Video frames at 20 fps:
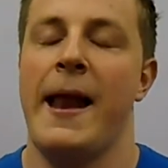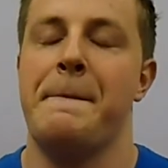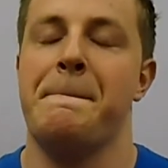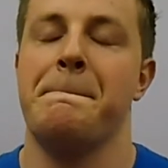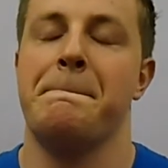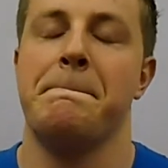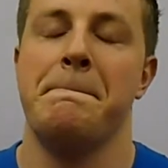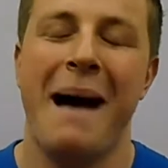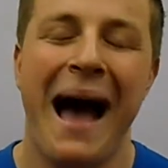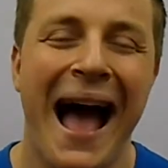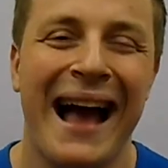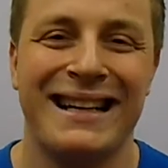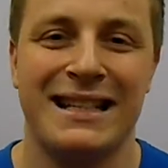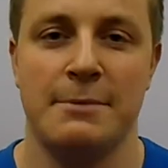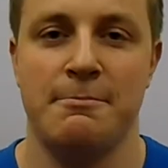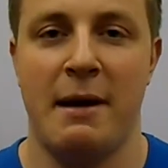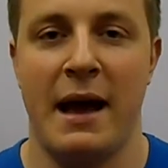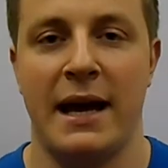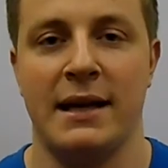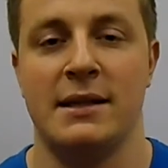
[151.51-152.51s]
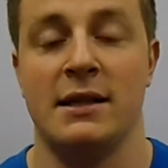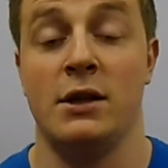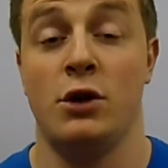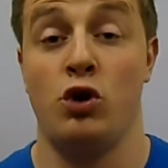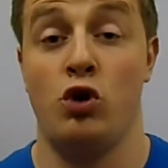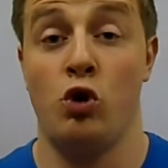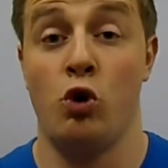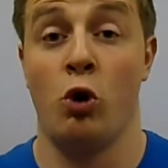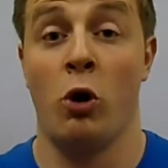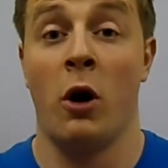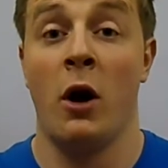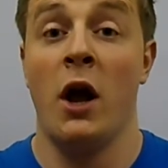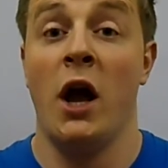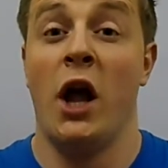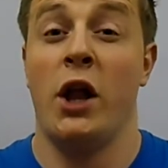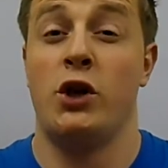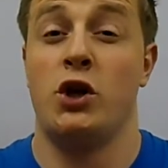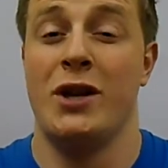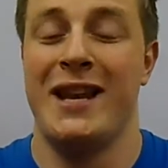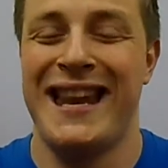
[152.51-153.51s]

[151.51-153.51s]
and maximising your